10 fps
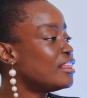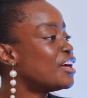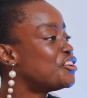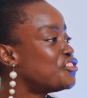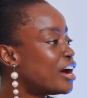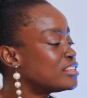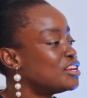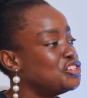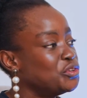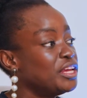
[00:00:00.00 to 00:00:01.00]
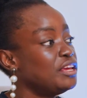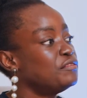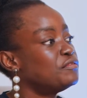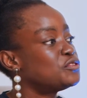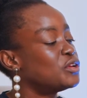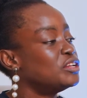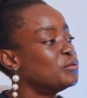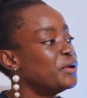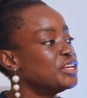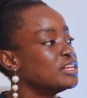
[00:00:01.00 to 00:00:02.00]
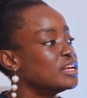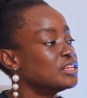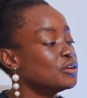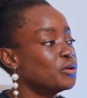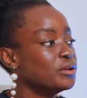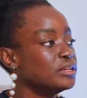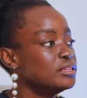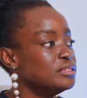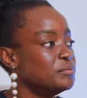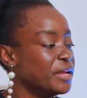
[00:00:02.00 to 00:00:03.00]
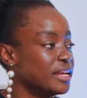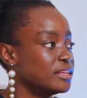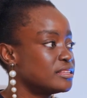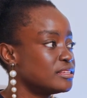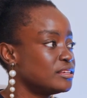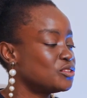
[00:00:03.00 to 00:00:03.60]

there are drugs that you give so that the patient doesn't go into dependency.